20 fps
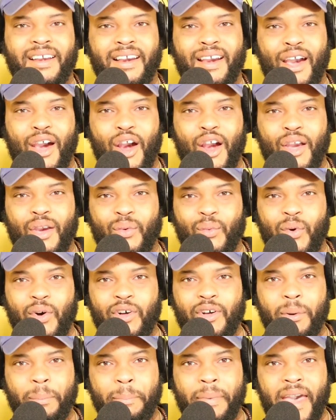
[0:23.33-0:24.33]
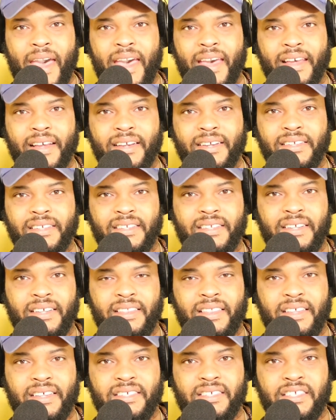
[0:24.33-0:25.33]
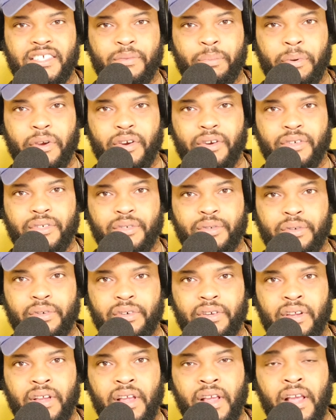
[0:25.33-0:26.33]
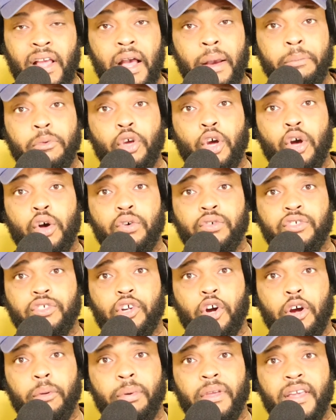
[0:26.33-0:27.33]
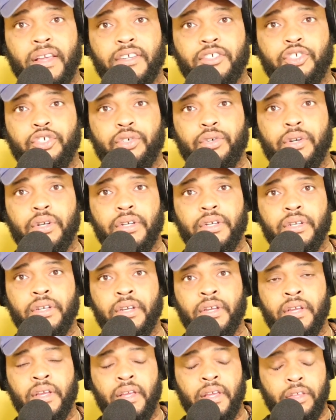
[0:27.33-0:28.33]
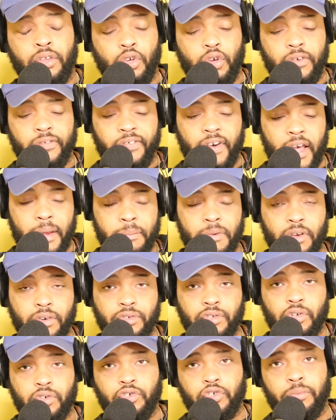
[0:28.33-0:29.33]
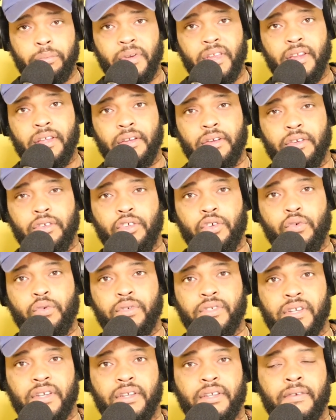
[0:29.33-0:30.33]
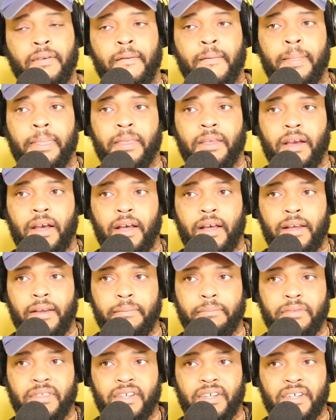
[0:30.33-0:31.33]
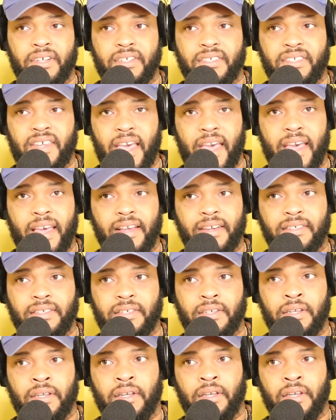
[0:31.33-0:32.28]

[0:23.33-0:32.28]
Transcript: All right, welcome back to This Is Spiritual. I'm your host, Darby X Judah. You can find me on social media using the tags